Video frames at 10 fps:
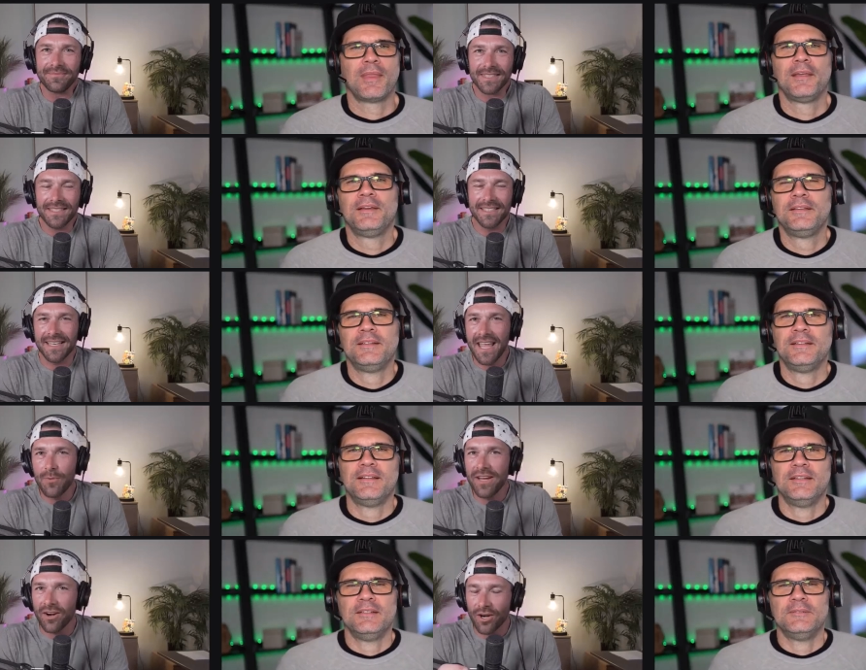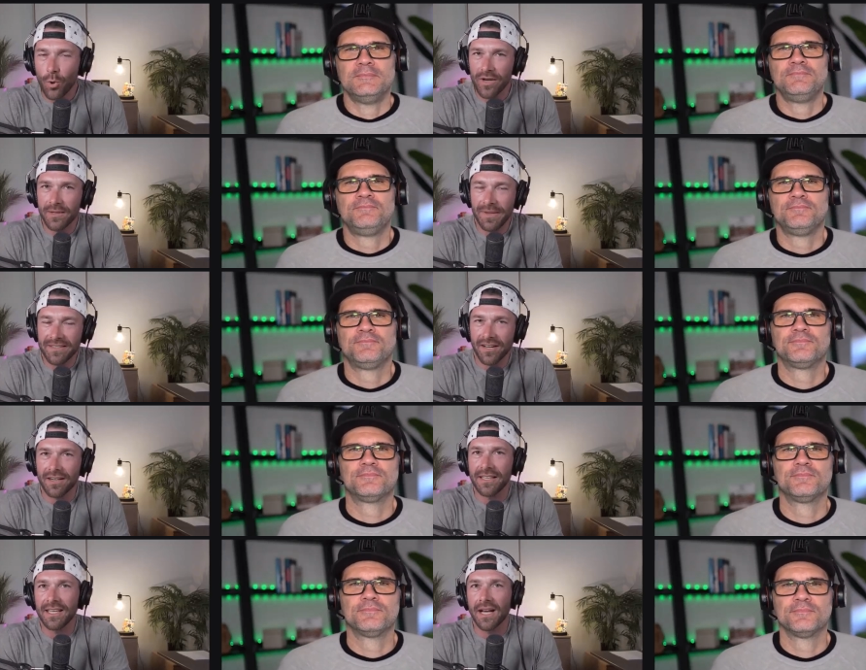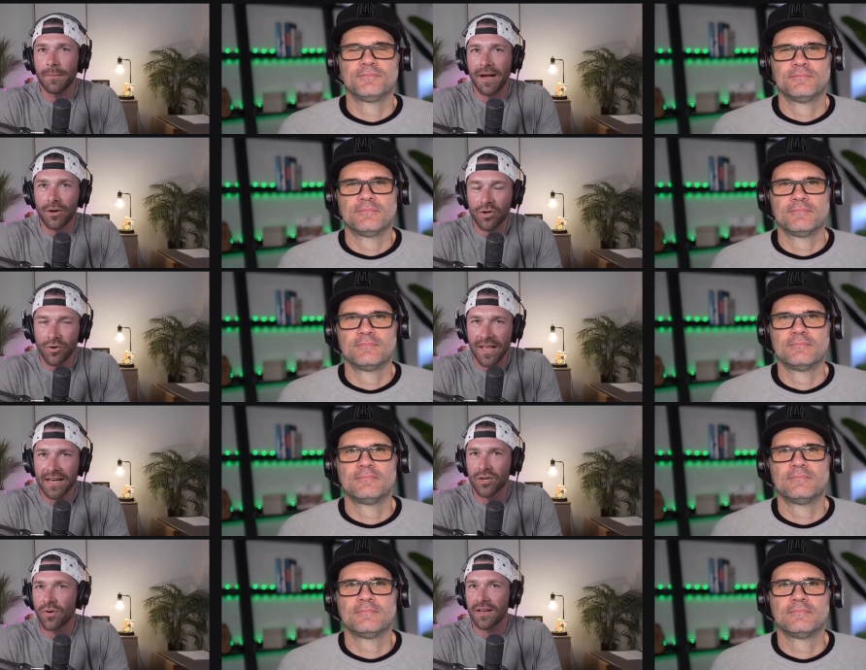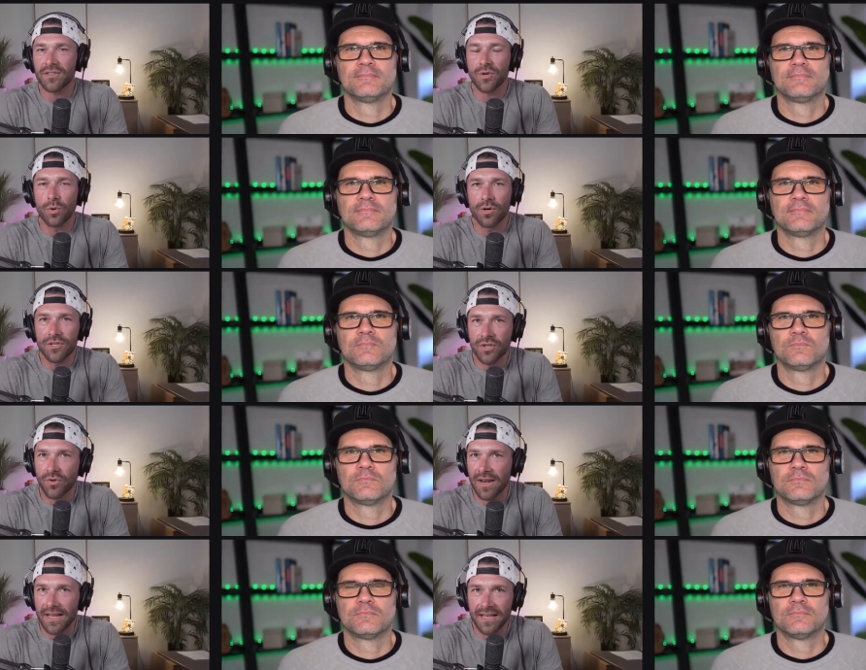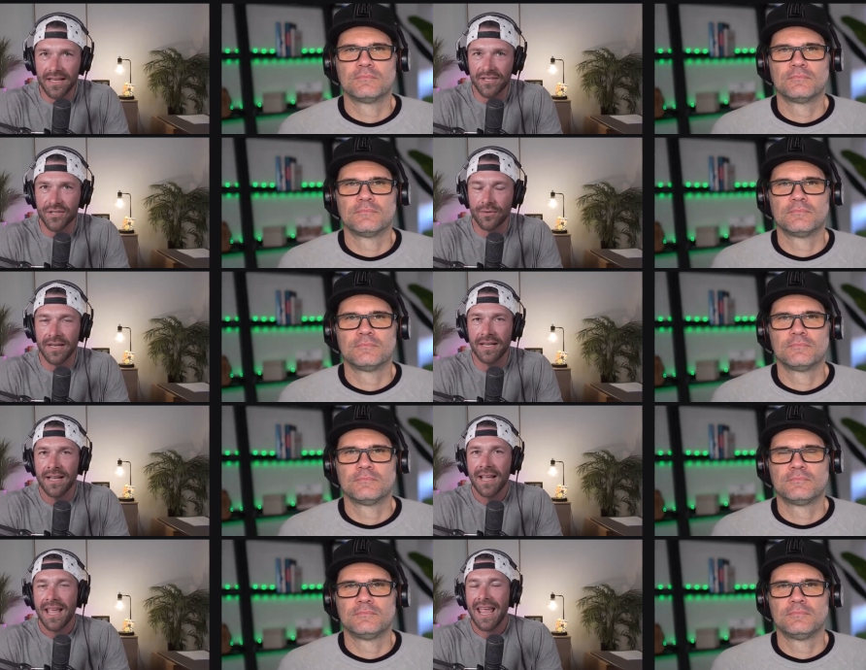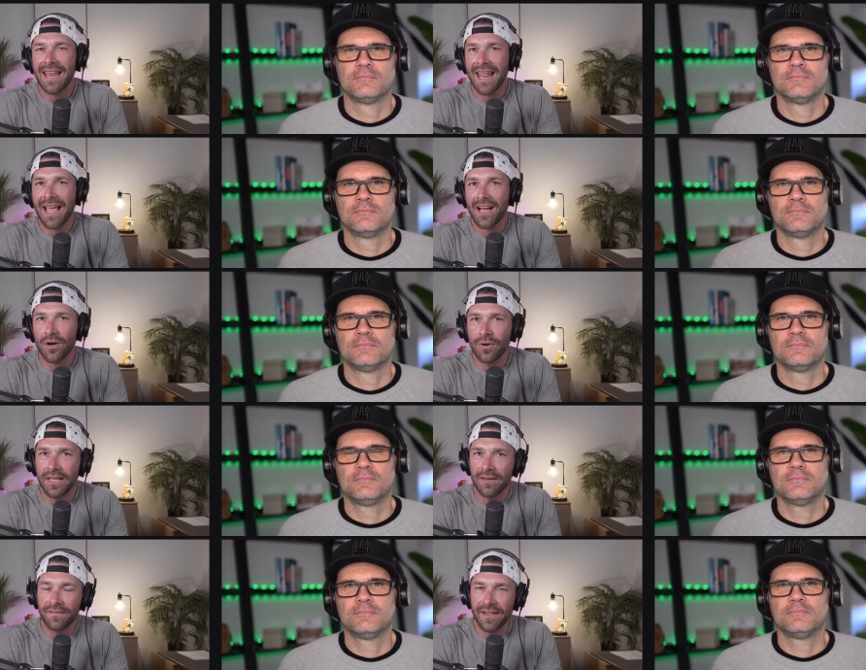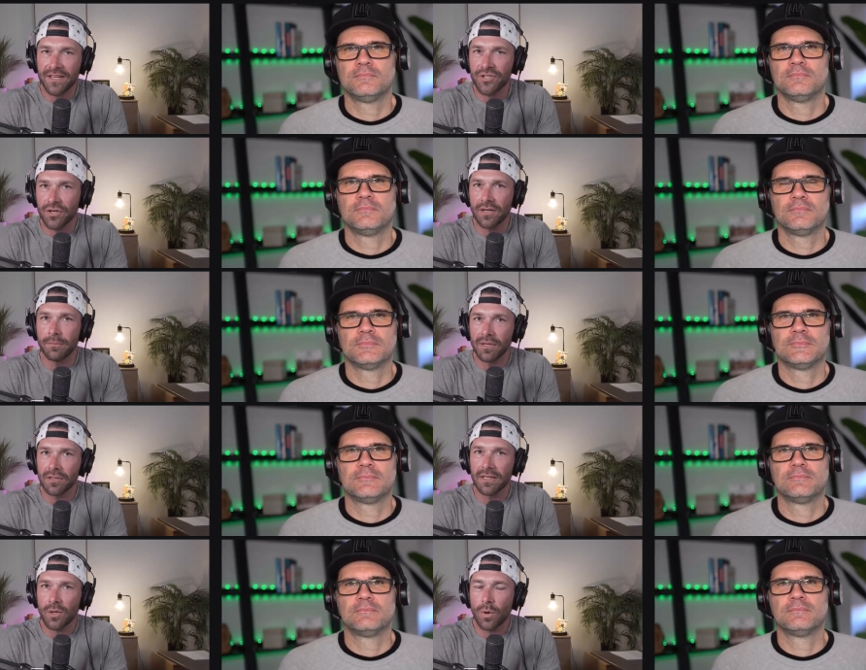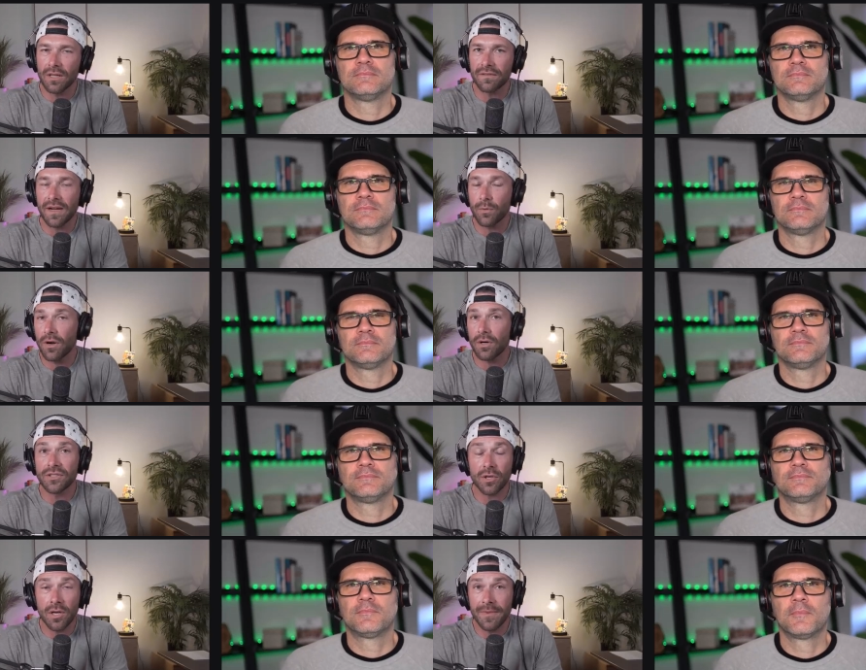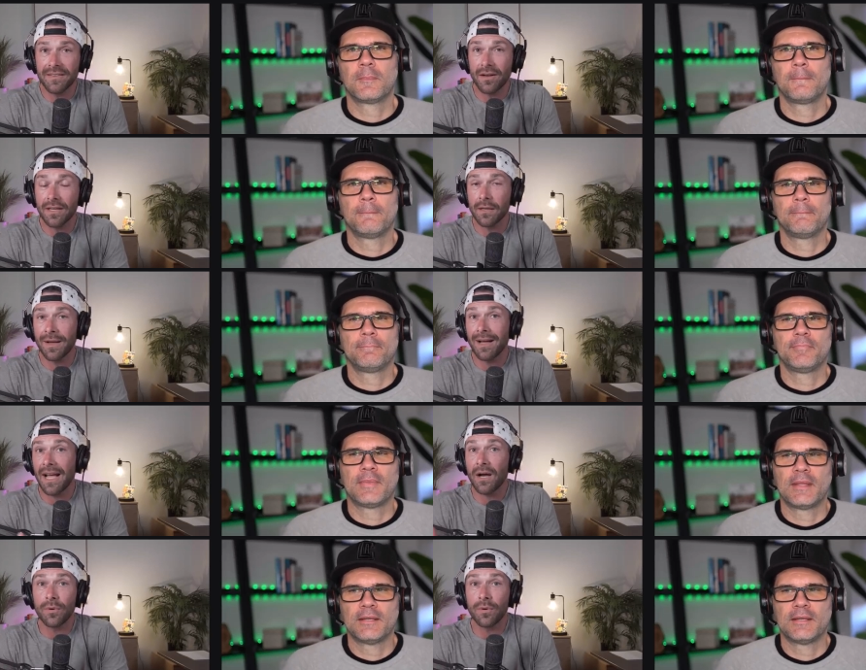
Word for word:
Speaker 1: Today, we are going to be talking about credit, credit scores, credit history, and how it affects your ability to qualify. We're also going to be talking about how it